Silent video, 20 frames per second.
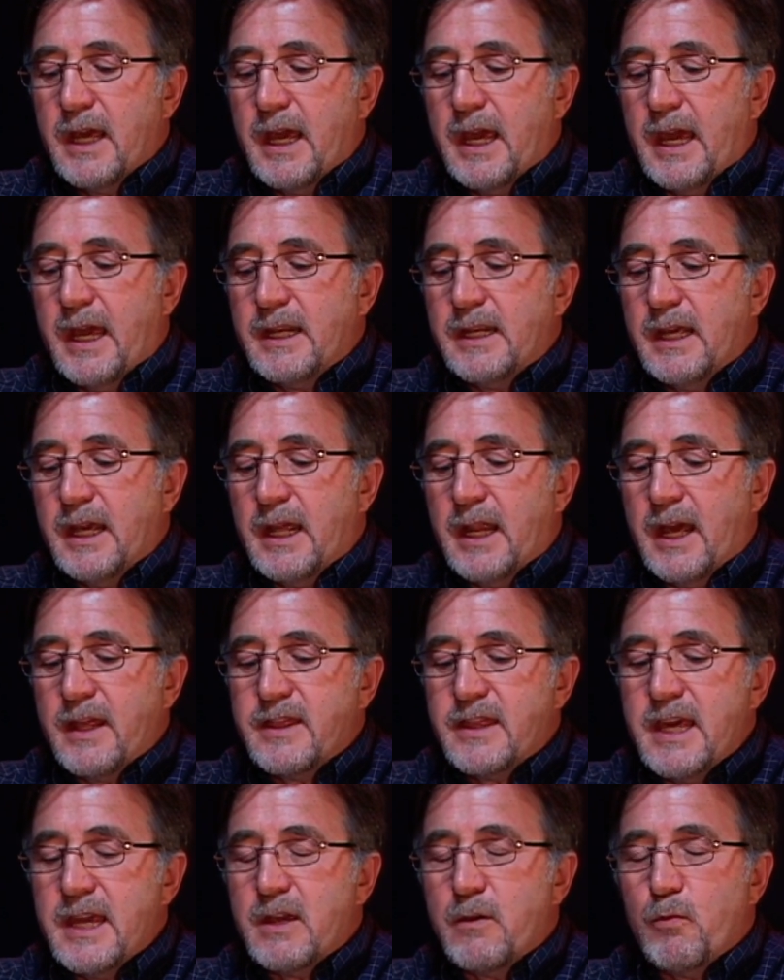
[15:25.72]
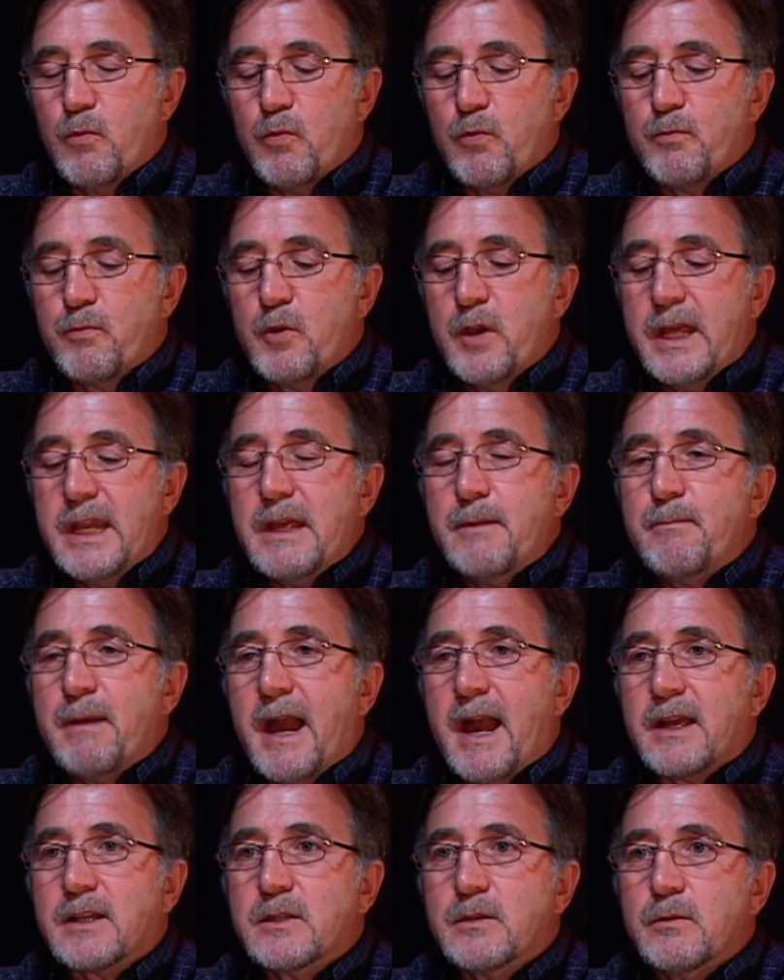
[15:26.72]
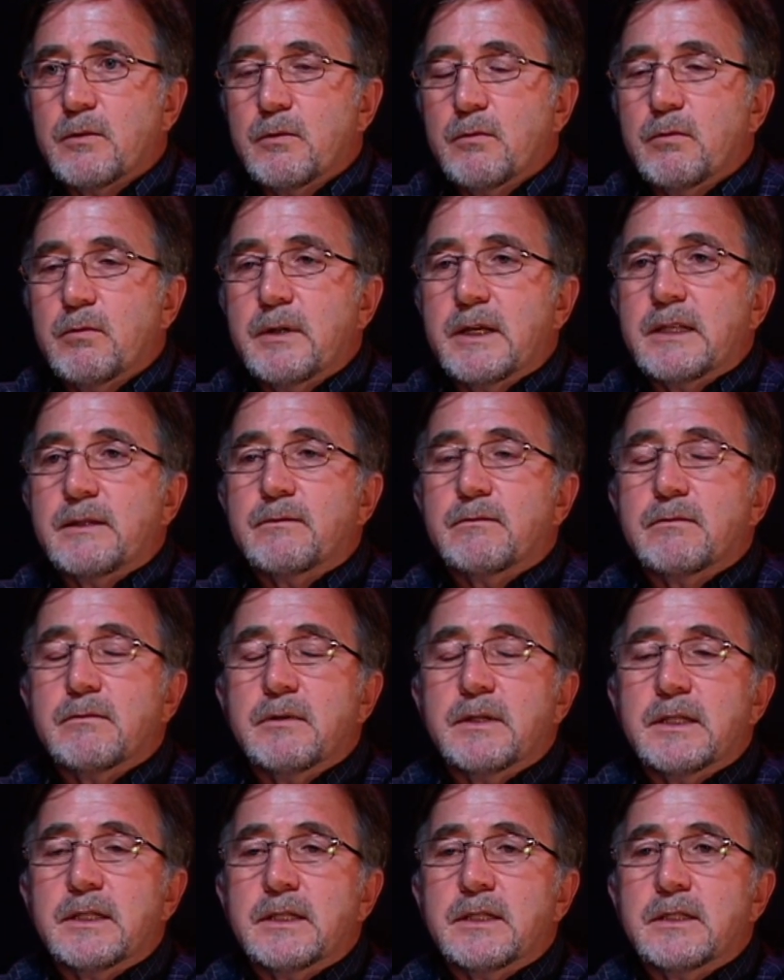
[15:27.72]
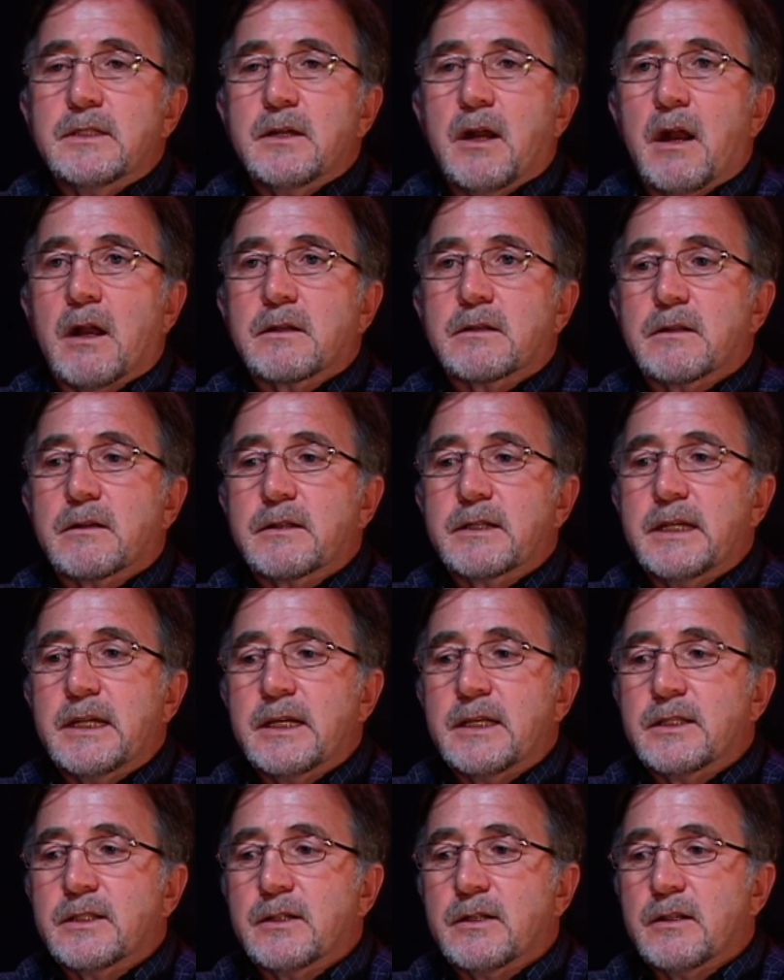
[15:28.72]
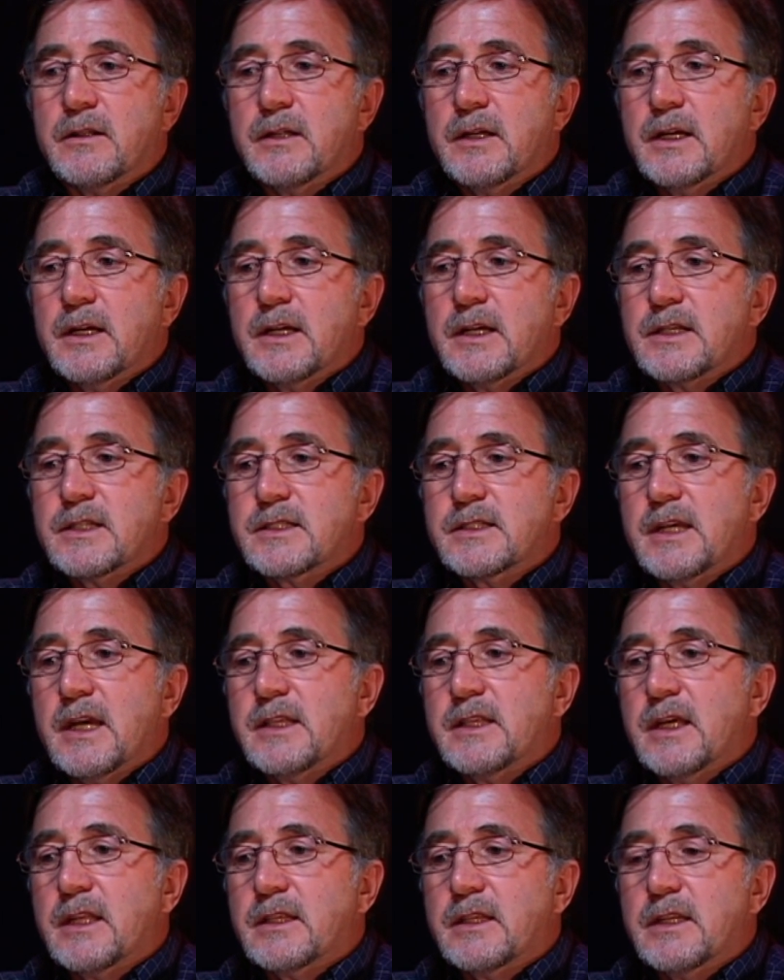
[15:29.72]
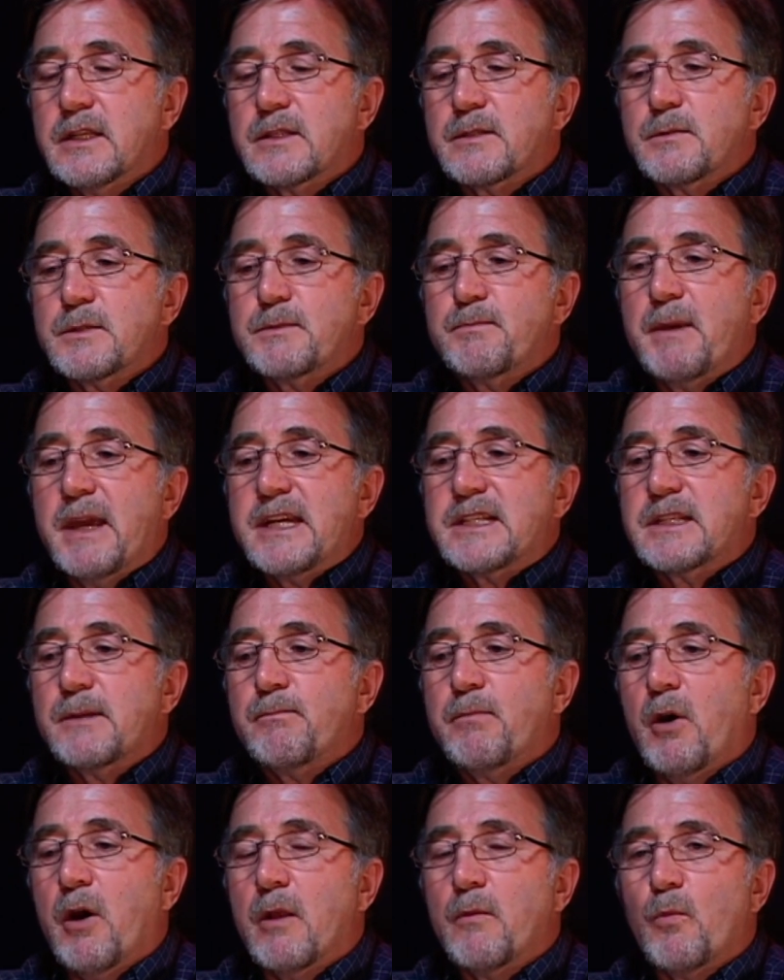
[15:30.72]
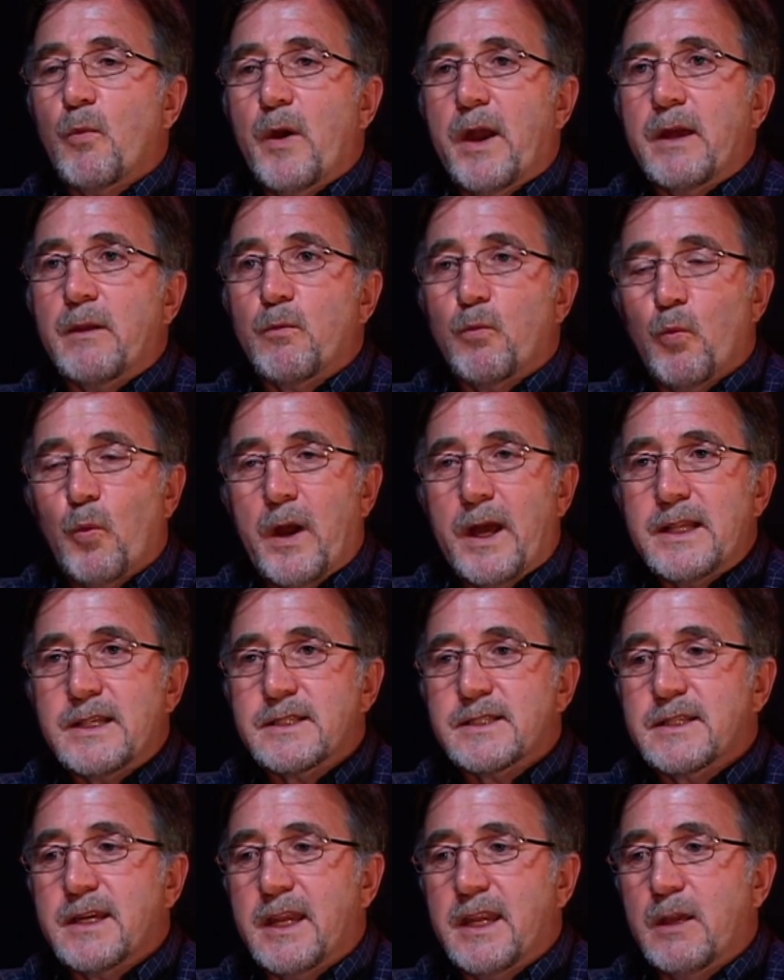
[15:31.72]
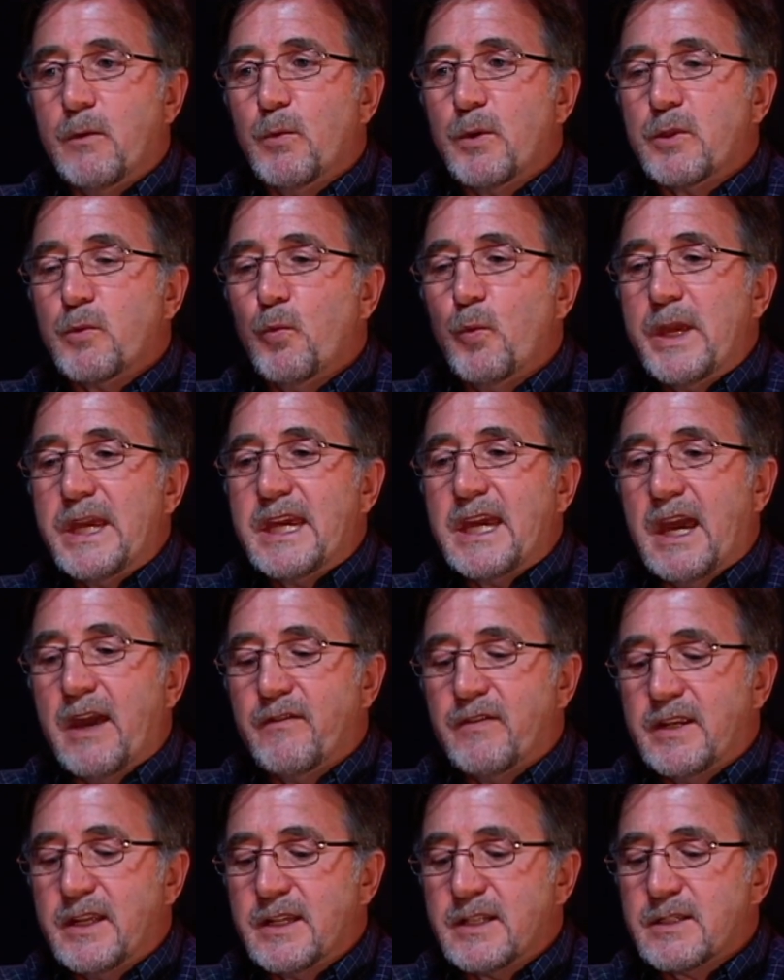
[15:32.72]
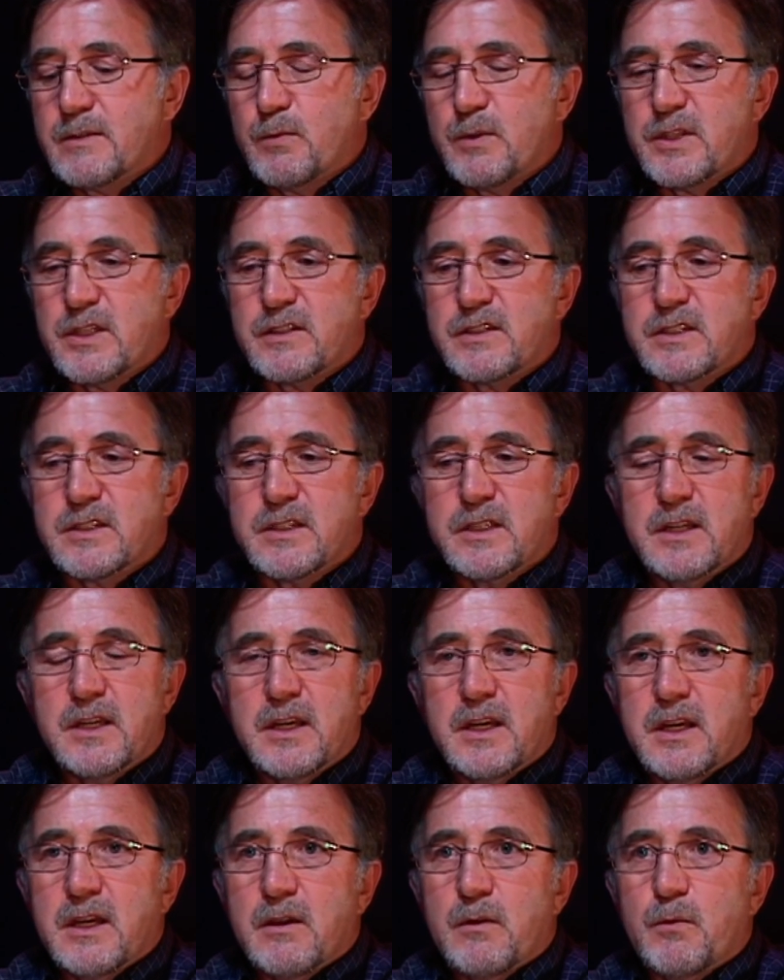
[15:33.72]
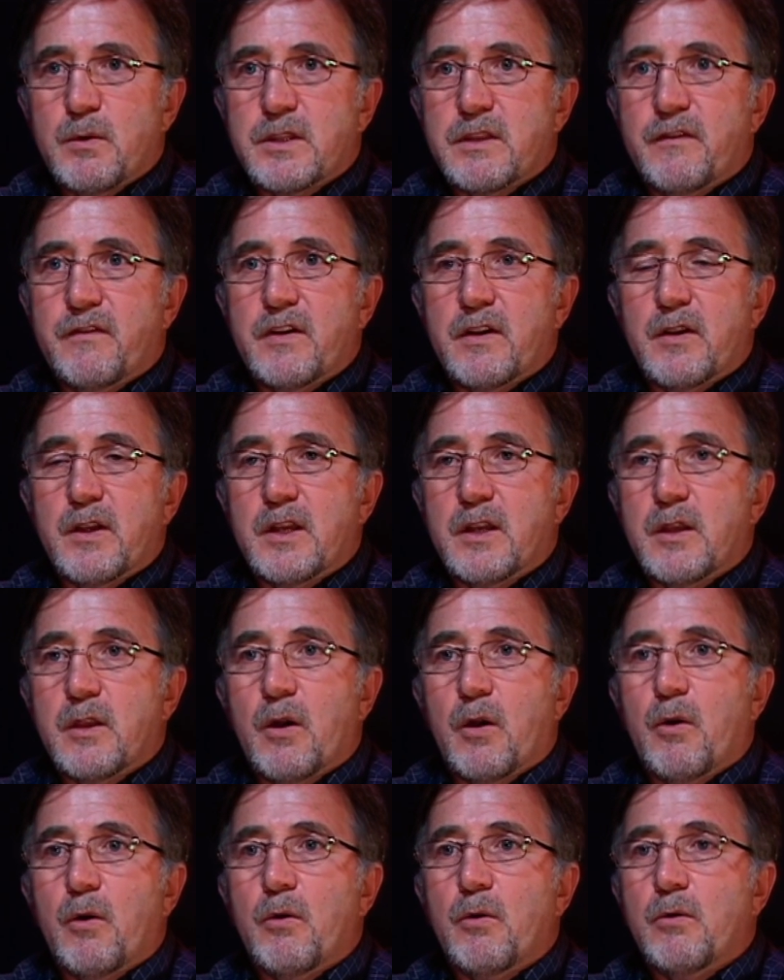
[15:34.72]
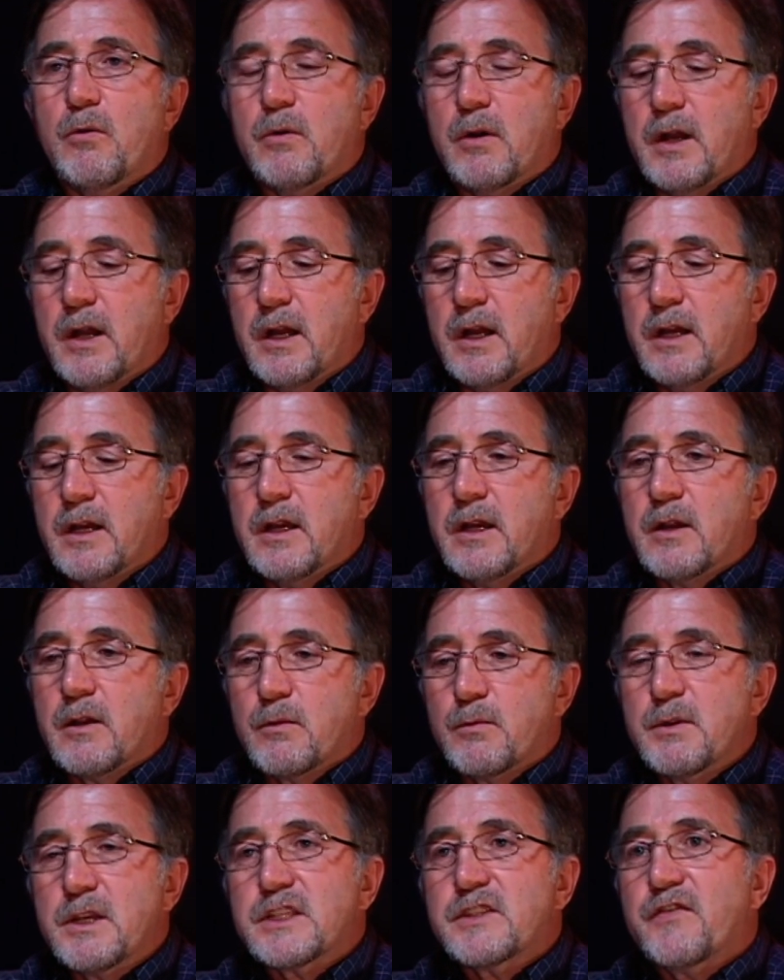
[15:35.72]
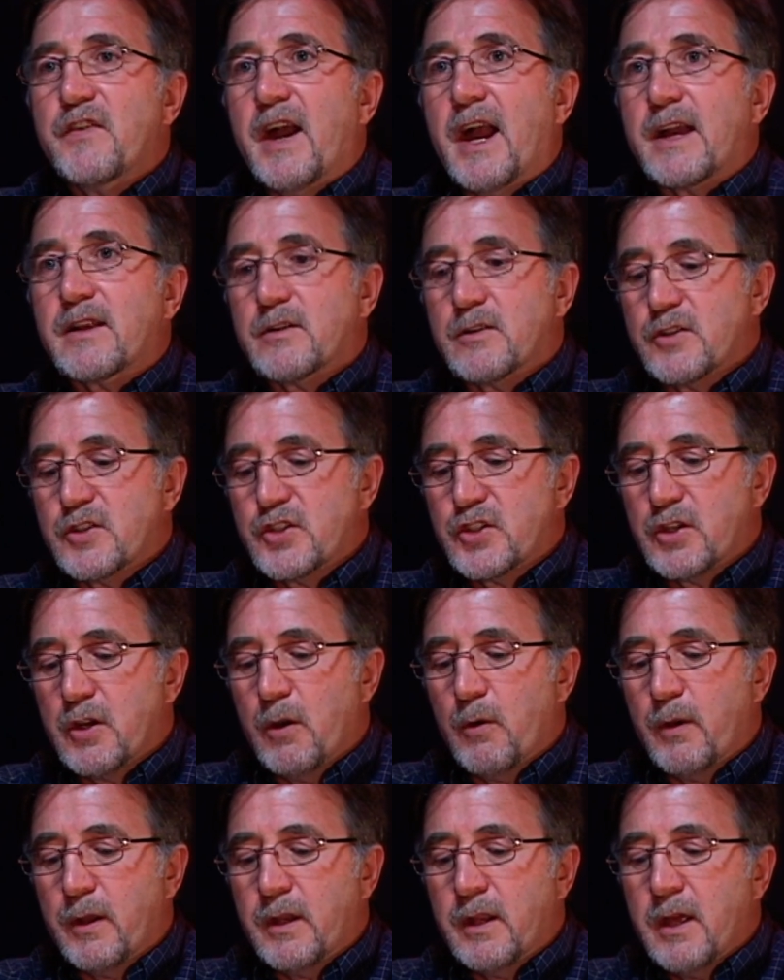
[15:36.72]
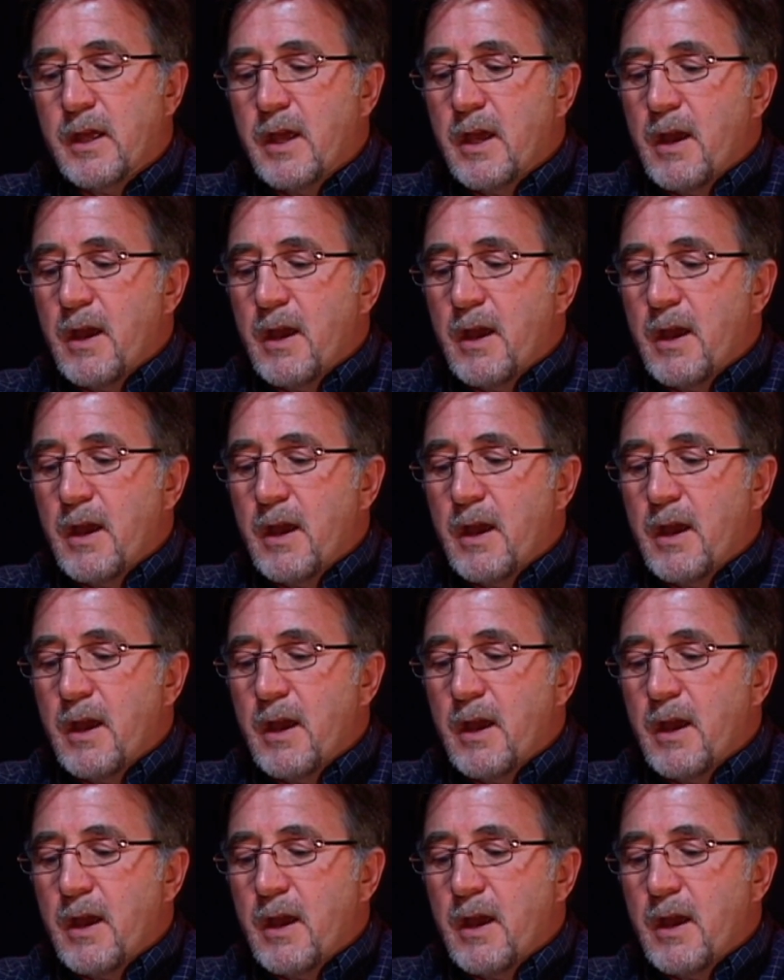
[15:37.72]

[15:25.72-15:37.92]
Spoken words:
And I think getting back to when Dr. Kendall said that this was based upon one study with weak evidence, with a very low risk factors shown.